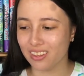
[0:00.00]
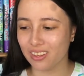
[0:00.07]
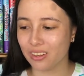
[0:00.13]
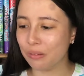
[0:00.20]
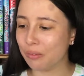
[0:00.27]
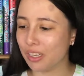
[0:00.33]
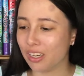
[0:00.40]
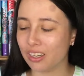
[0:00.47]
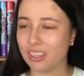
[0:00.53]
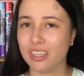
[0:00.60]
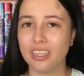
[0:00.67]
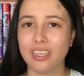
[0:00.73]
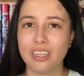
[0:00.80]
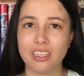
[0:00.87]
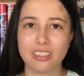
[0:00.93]
Oh my god.
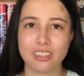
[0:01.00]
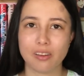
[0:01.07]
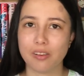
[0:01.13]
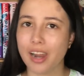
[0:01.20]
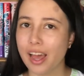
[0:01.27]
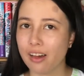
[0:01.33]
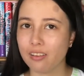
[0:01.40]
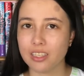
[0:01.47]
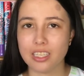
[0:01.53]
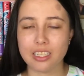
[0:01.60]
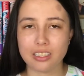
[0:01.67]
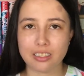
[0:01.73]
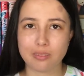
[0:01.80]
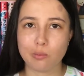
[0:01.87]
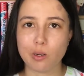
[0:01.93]
So now
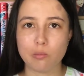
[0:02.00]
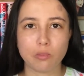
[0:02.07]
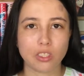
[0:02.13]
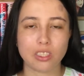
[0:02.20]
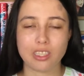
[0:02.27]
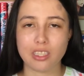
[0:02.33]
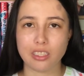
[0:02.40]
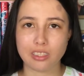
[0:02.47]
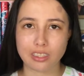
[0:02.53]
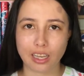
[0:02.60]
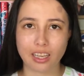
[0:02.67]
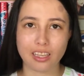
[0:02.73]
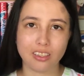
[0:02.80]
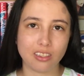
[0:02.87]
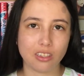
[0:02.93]
he is pretty much the
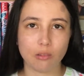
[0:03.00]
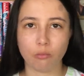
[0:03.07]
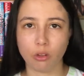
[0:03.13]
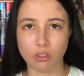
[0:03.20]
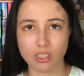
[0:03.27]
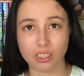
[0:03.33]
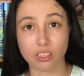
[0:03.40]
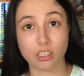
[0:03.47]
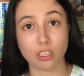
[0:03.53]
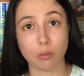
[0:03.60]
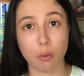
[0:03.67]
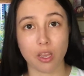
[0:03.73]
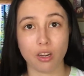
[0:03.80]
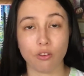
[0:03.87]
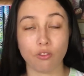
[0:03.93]
second most
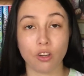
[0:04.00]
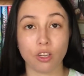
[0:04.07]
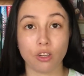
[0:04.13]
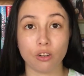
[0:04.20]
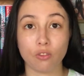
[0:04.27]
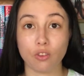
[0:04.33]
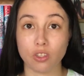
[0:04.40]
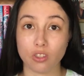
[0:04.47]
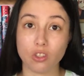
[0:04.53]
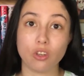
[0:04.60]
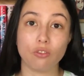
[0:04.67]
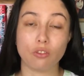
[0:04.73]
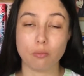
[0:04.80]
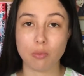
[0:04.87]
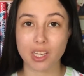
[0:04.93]
anticipated figure for this year
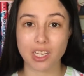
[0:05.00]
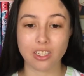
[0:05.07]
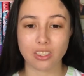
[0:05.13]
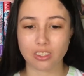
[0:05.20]
for me.